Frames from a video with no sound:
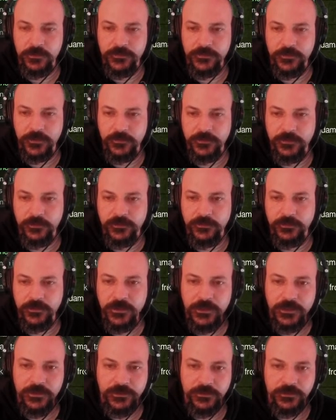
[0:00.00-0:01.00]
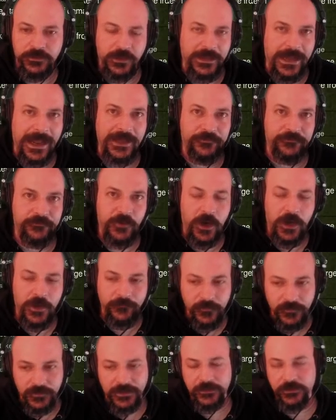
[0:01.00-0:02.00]
So you'd like add
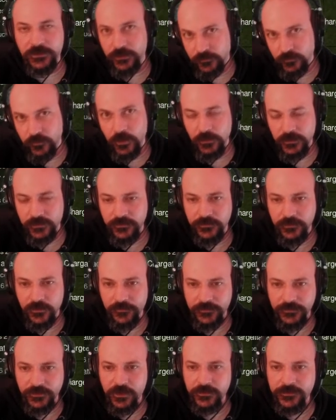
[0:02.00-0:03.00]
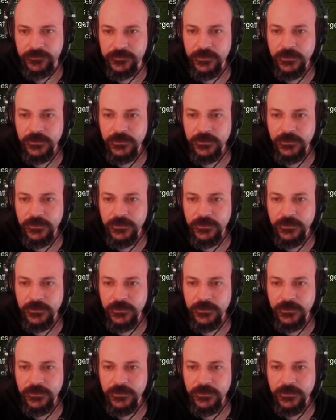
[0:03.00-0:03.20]
5 and then you'd roll another dice,